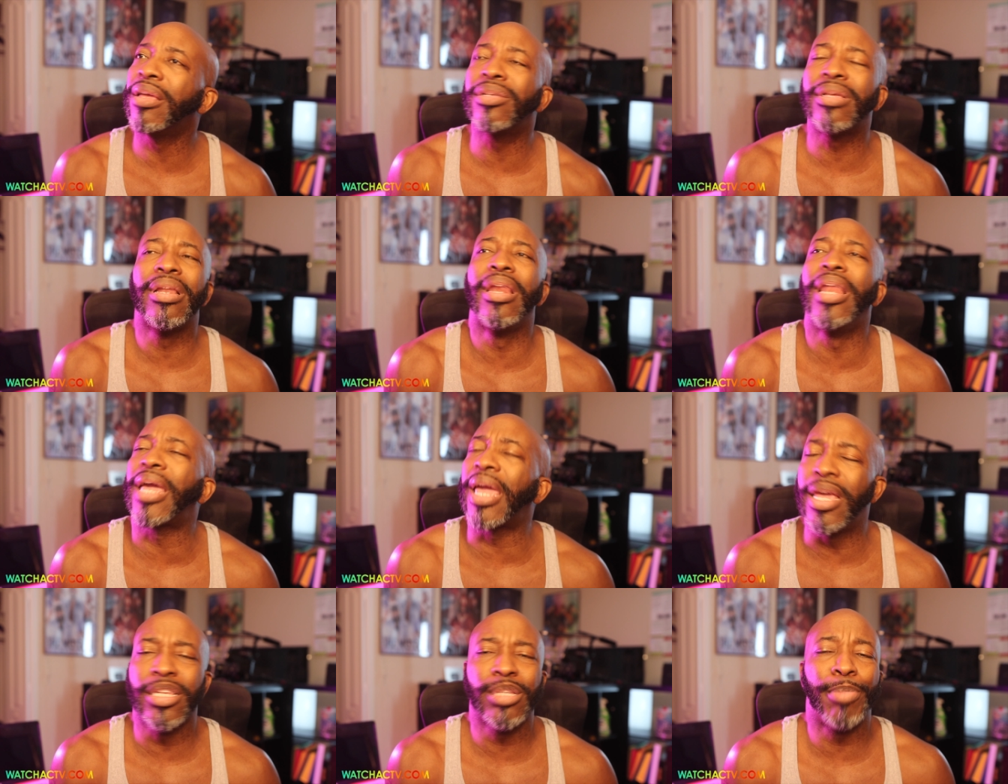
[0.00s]

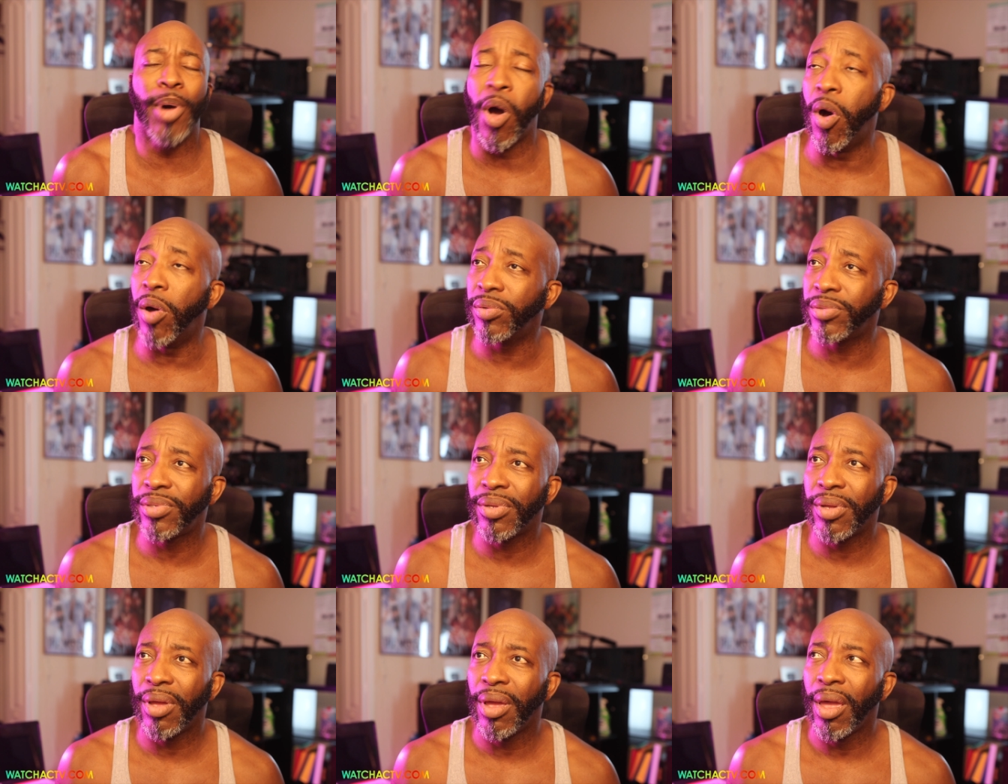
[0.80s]
licking his
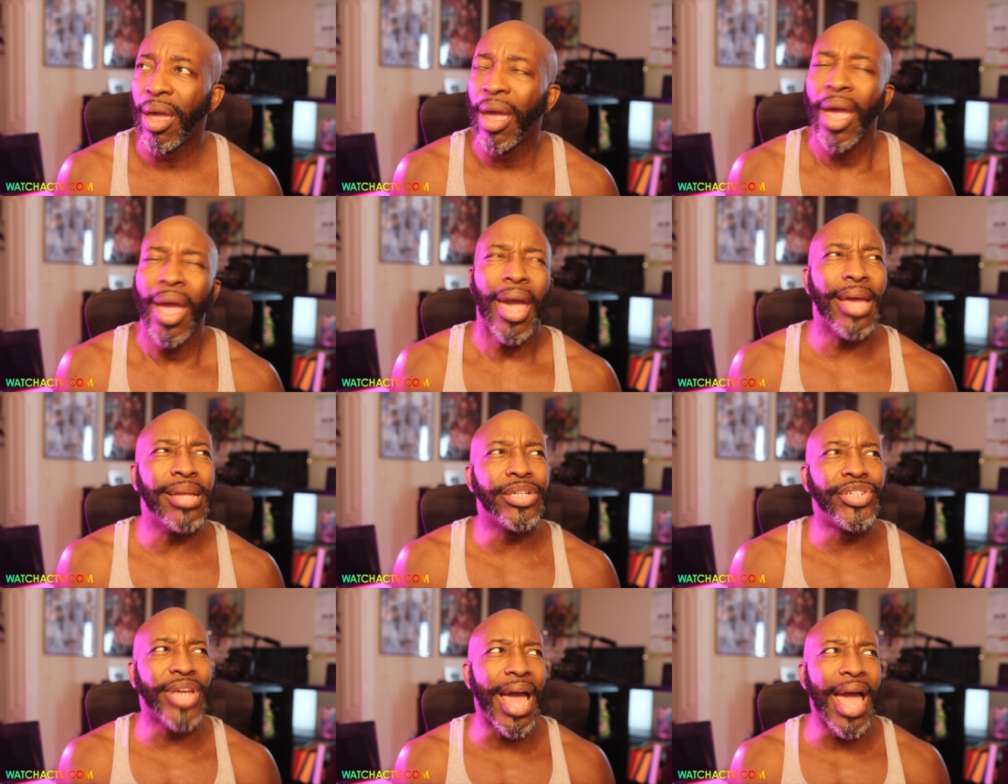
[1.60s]
balls.
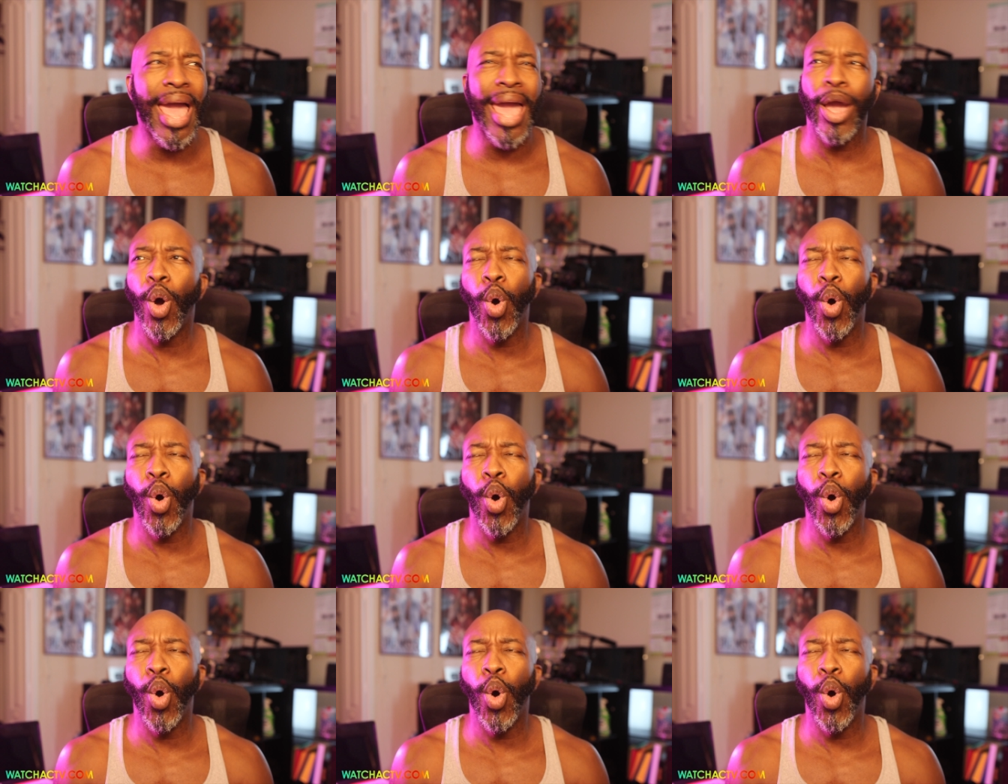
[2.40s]
And Jag,